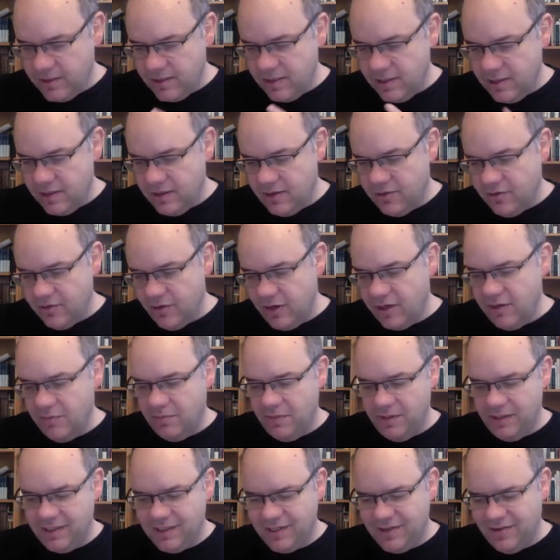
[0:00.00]
incredible
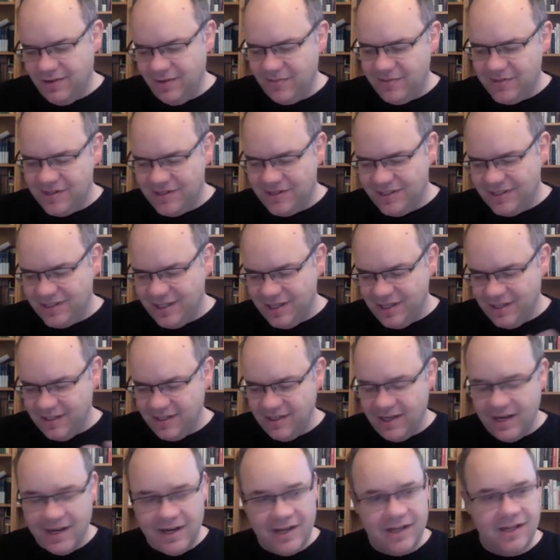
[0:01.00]
descriptions
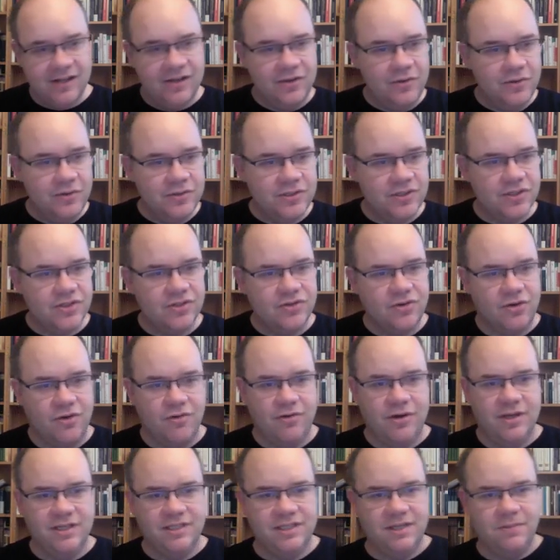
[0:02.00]
and little user
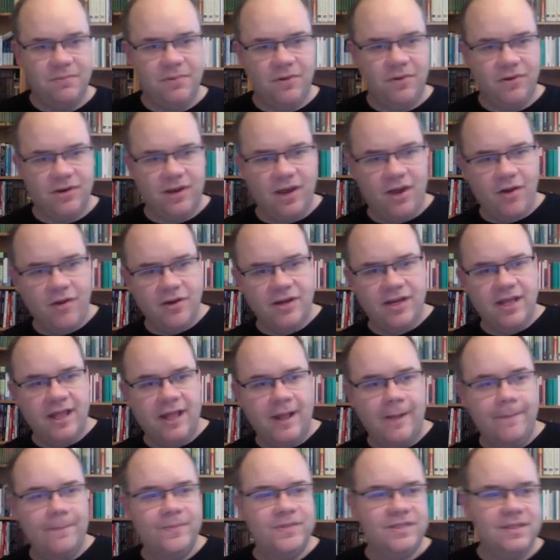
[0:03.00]
stories about how it
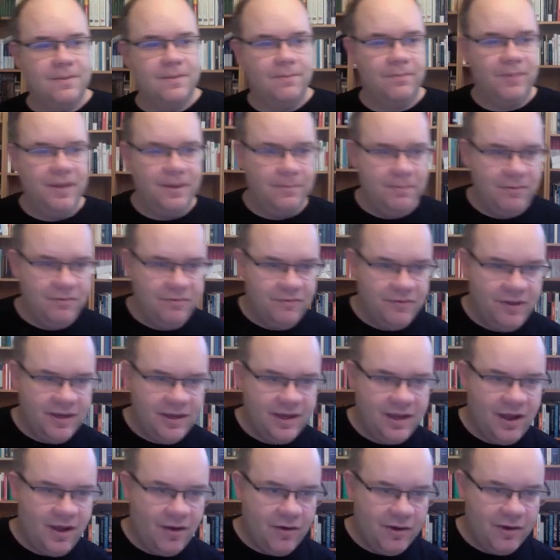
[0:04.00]
helps the people think,
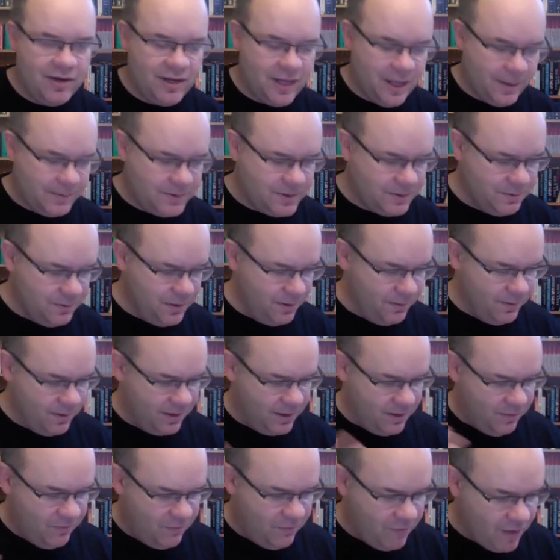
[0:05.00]
how it helps the people
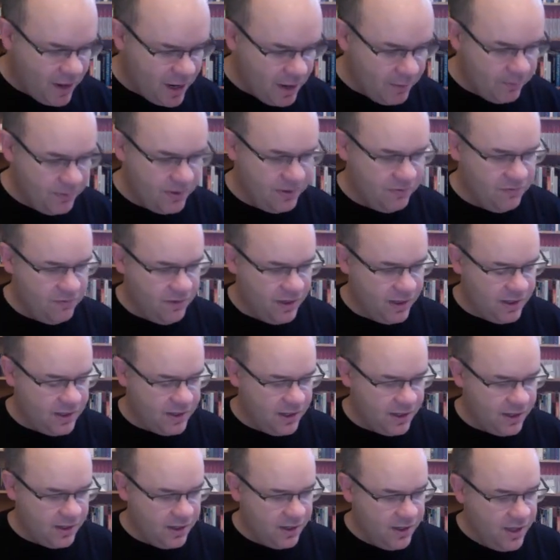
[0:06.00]
develop the
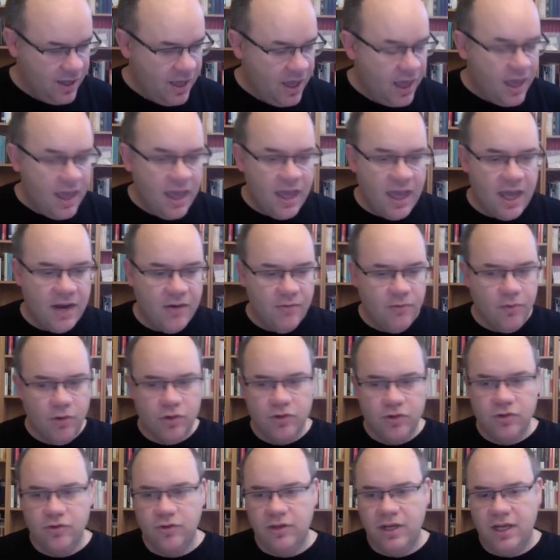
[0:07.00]
thinking and
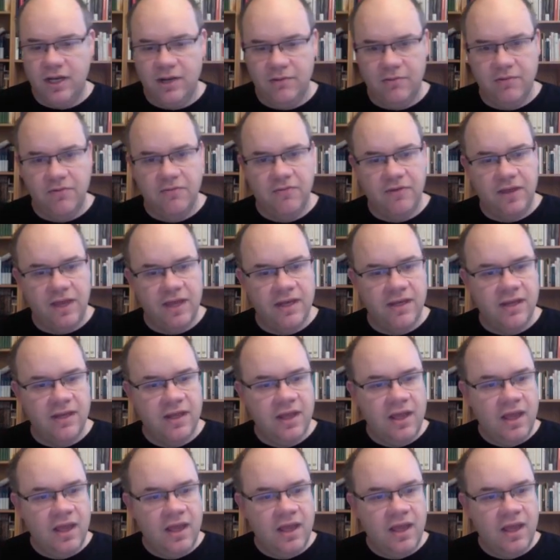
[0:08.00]
work together with it.